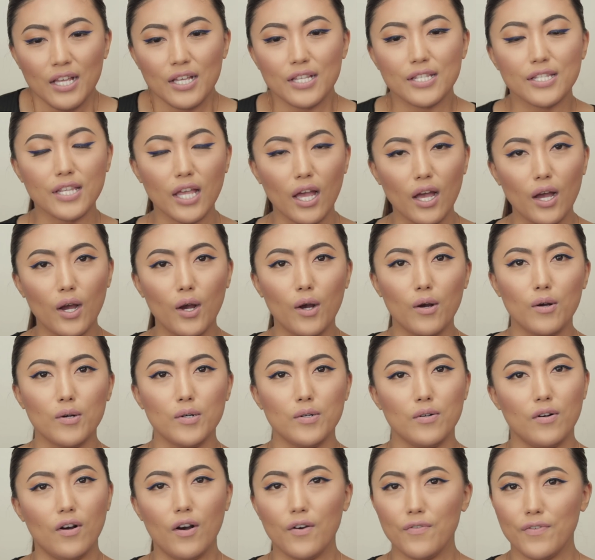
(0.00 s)
so
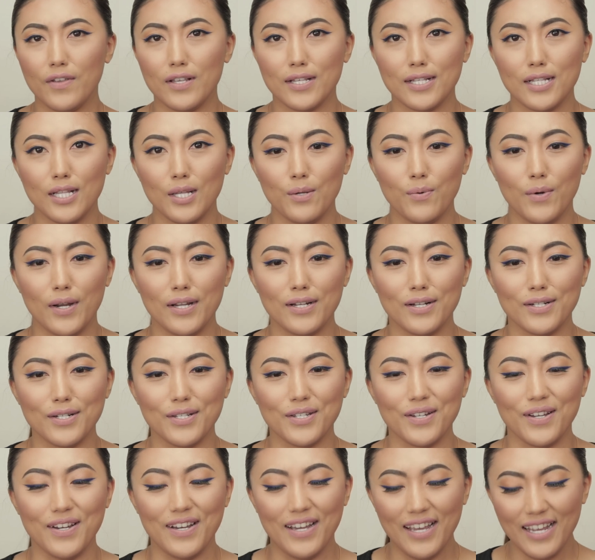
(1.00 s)
obviously why not
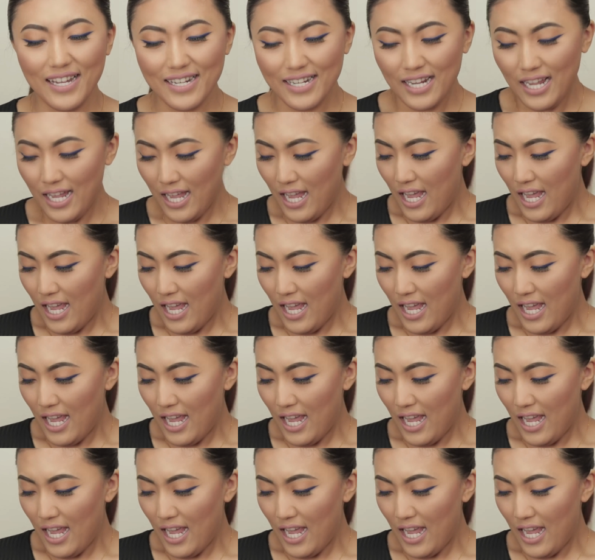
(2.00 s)
do it.